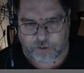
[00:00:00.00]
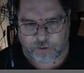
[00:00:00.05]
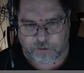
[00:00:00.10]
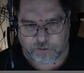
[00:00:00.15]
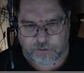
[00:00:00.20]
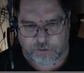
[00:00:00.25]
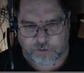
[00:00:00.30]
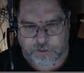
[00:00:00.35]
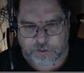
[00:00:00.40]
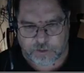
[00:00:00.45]

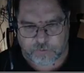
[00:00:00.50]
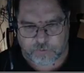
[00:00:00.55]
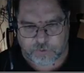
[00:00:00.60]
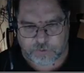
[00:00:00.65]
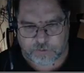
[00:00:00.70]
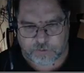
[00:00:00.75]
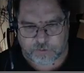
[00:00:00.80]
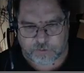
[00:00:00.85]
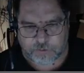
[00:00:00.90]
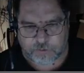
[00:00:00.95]
Just got to
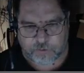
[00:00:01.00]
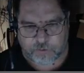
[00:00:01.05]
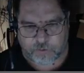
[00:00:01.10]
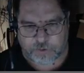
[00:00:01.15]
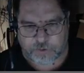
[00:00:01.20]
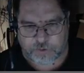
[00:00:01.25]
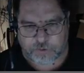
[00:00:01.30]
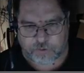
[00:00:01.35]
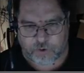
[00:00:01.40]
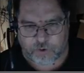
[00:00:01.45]
cross,
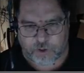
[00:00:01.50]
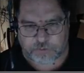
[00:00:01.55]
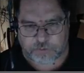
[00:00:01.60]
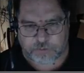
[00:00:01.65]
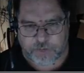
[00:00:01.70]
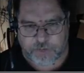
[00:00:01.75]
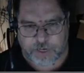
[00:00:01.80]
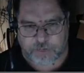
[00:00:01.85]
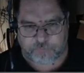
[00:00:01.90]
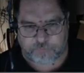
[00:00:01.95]
cross, cross him
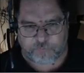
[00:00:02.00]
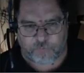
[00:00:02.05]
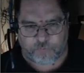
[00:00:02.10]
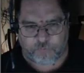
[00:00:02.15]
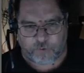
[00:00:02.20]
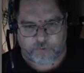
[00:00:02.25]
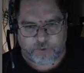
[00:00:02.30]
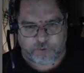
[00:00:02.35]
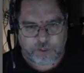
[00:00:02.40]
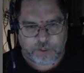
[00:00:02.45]
back and
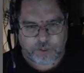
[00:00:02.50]
forth